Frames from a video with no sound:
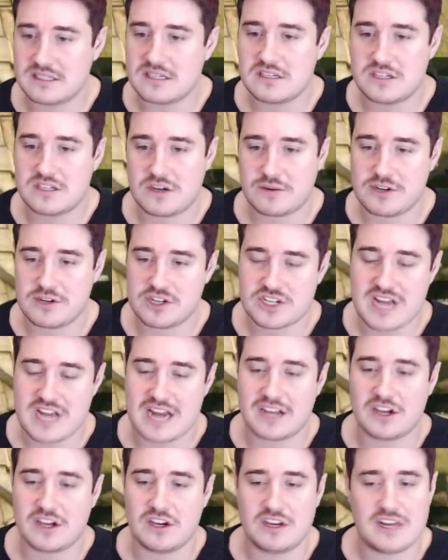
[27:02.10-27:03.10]
So we're just
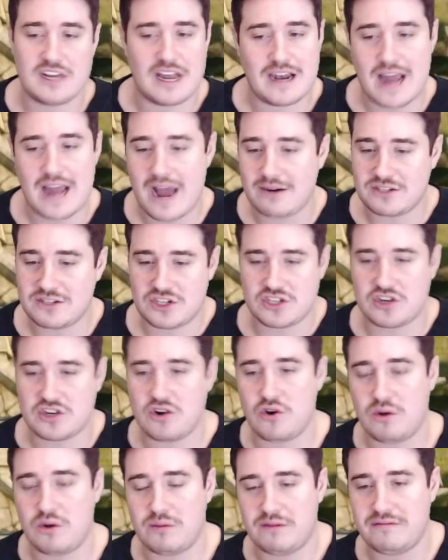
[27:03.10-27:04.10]
kind of good, and now it's just a
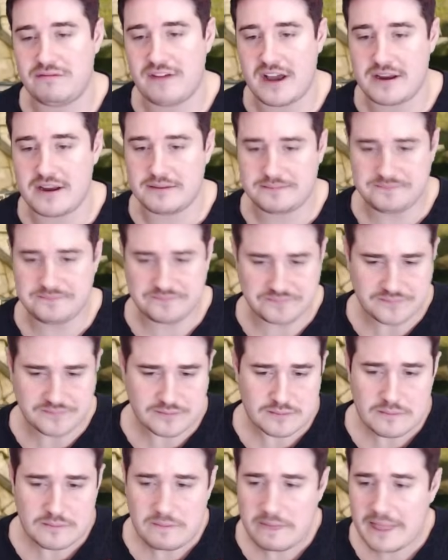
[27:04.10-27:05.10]
normal fight.
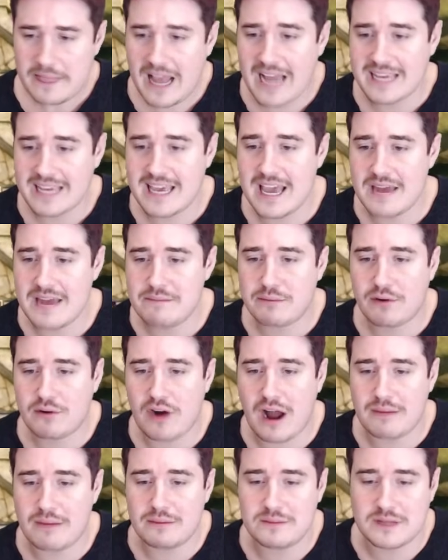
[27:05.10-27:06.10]
I can
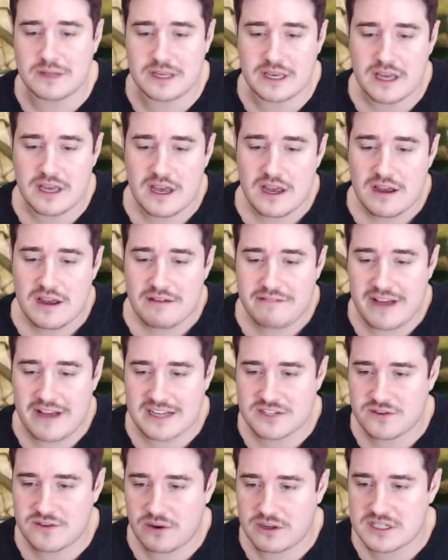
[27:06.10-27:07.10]
probably
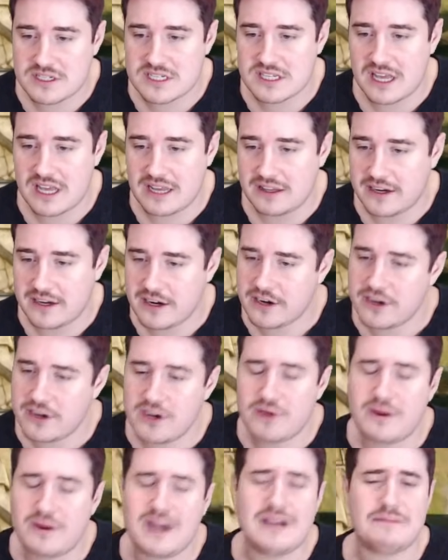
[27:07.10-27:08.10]
fast forward slightly. You
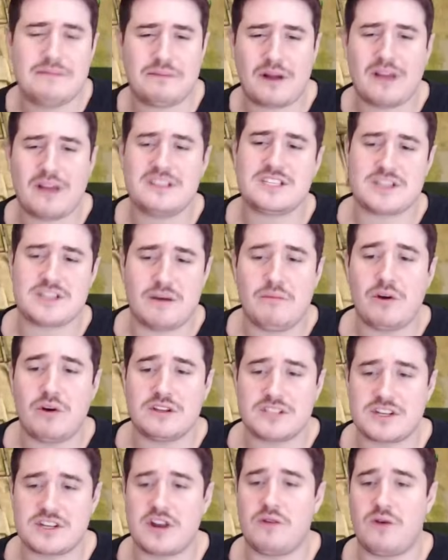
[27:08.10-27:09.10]
know what? Probably
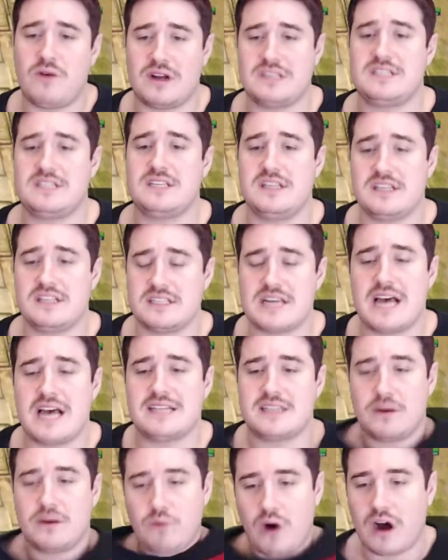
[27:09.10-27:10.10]
someone's going to want to see this
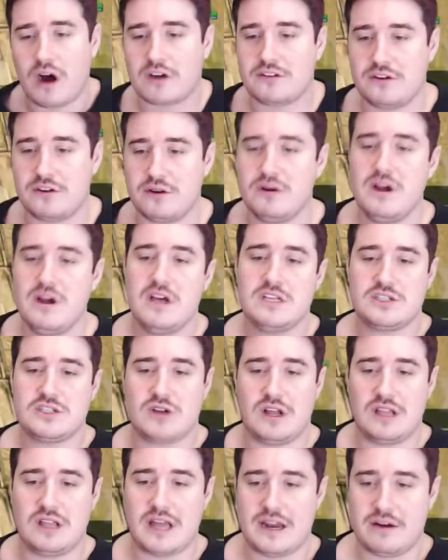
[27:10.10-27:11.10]
as a walkthrough, so
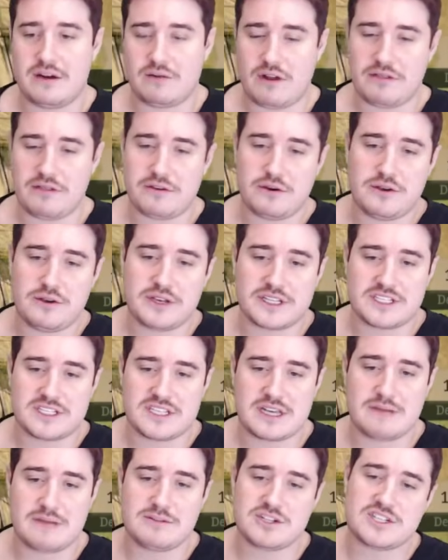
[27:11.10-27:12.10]
I'll let it run through. You can
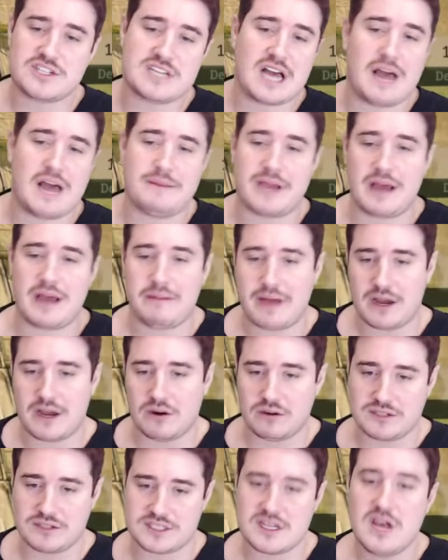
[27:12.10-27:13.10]
see I'm just timing out my
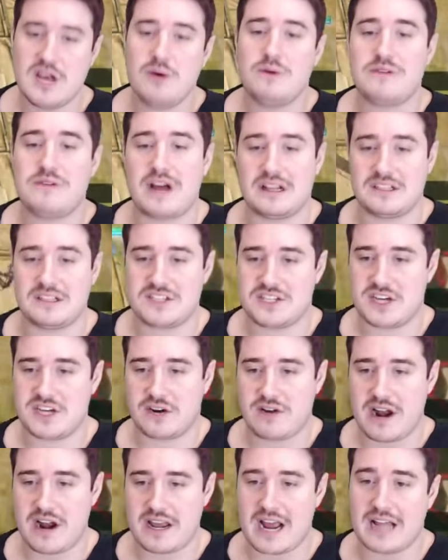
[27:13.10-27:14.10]
ults. We've got
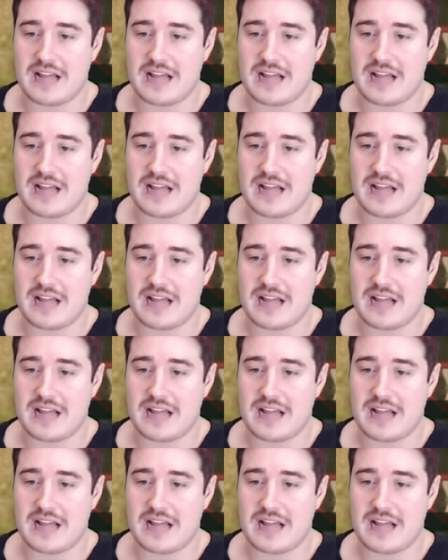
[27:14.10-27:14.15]
Lassir ready.